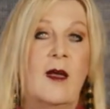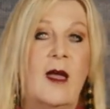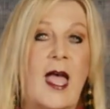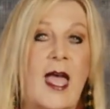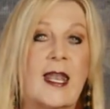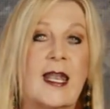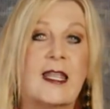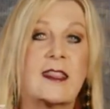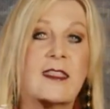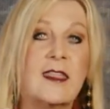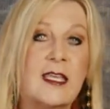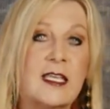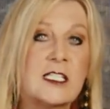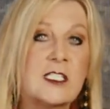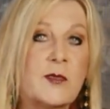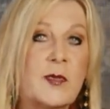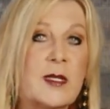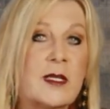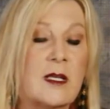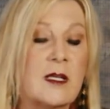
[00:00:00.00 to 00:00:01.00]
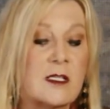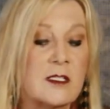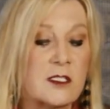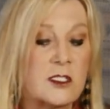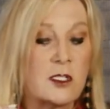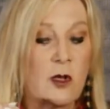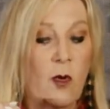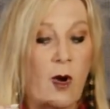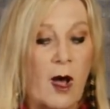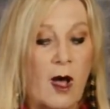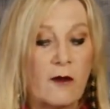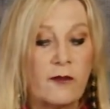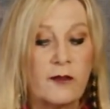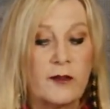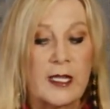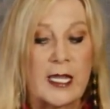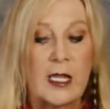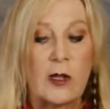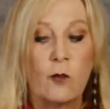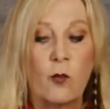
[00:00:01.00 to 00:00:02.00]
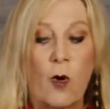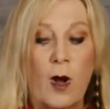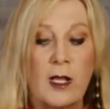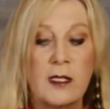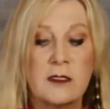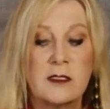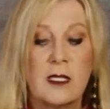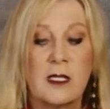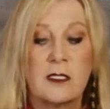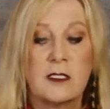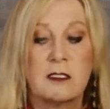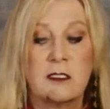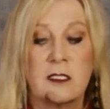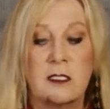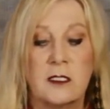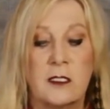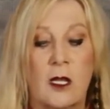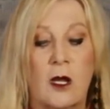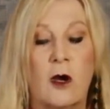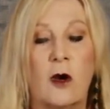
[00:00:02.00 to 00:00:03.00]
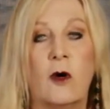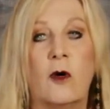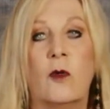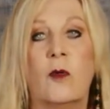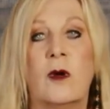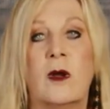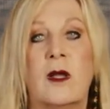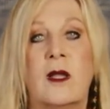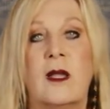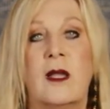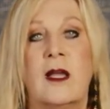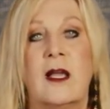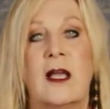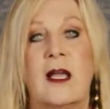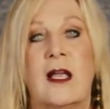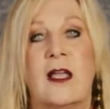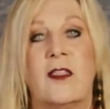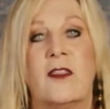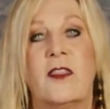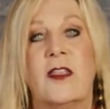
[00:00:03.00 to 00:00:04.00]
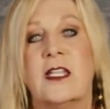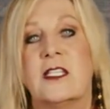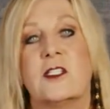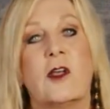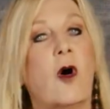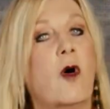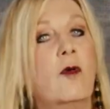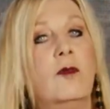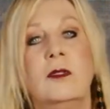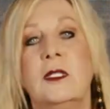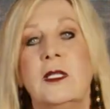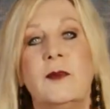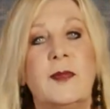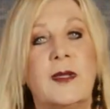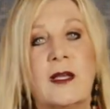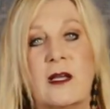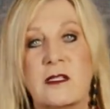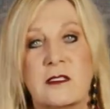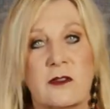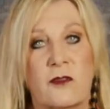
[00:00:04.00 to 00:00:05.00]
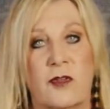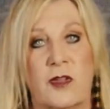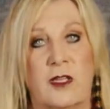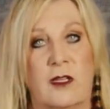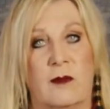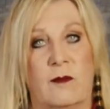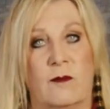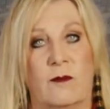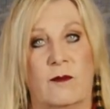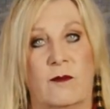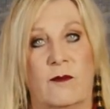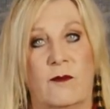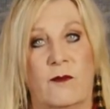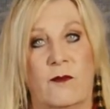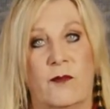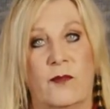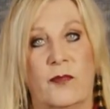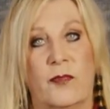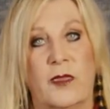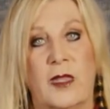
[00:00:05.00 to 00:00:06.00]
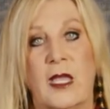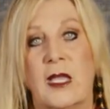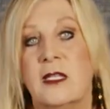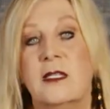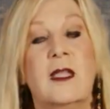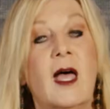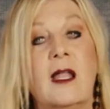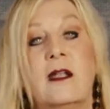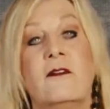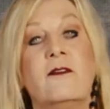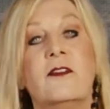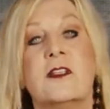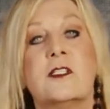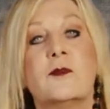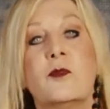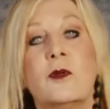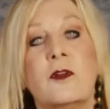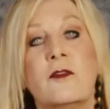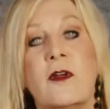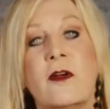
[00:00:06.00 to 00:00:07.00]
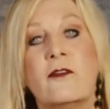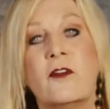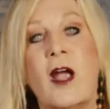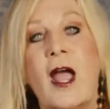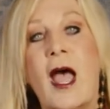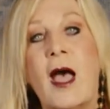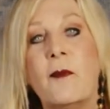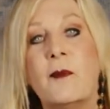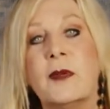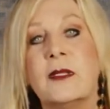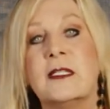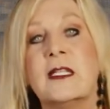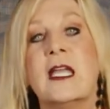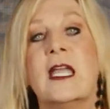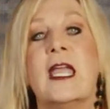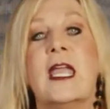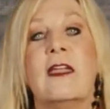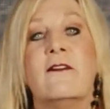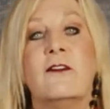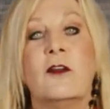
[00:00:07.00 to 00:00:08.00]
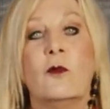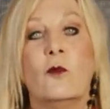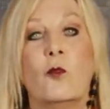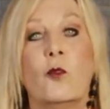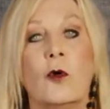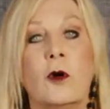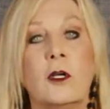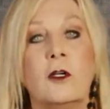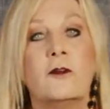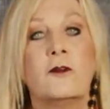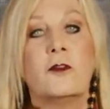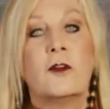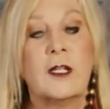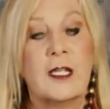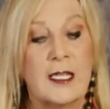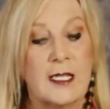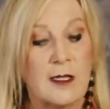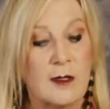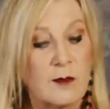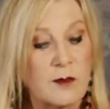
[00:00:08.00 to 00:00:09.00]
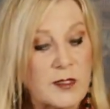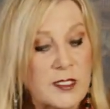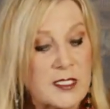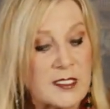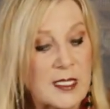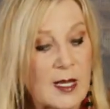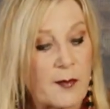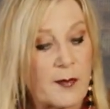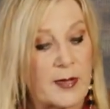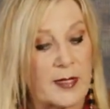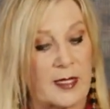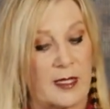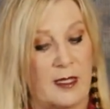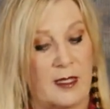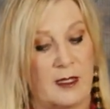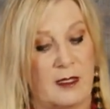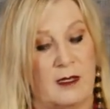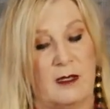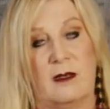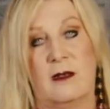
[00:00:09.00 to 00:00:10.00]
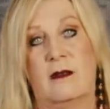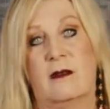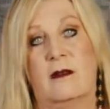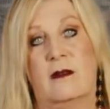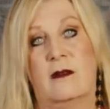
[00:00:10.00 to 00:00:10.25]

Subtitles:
And I think it's because so often he wants us to know that it's only because of him. None of this would have ever happened if it weren't for him stepping in.